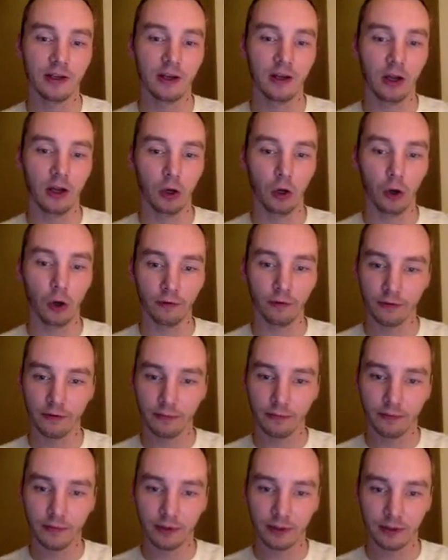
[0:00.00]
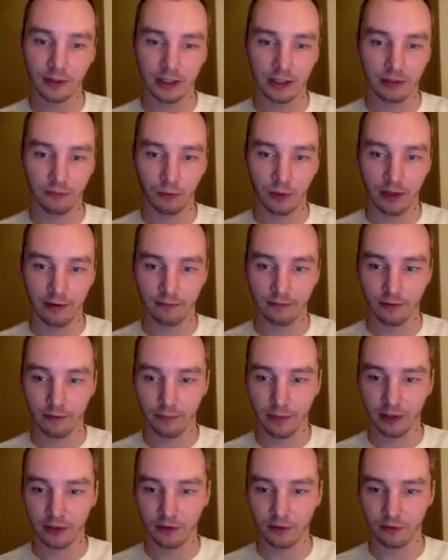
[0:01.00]
a lot of them. Like if we have a
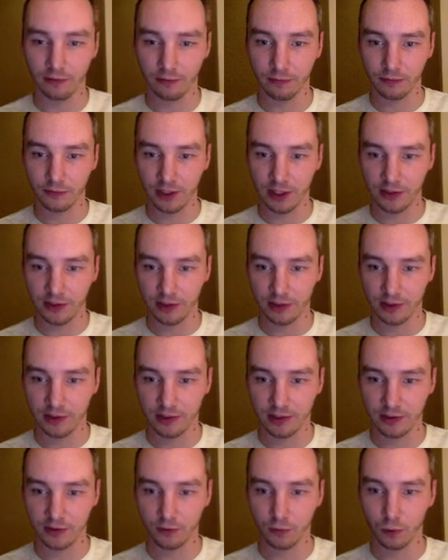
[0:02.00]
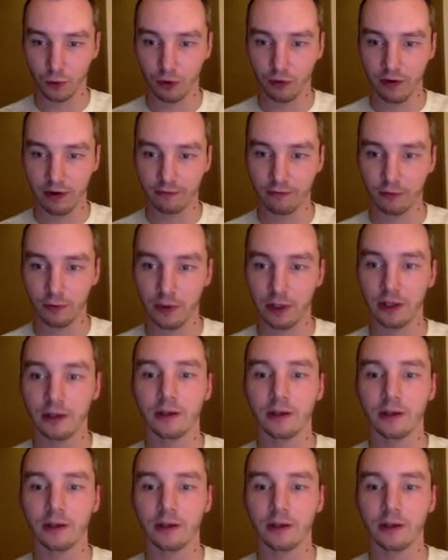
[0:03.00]
bunch of them chasing us, let's just walk around for a while.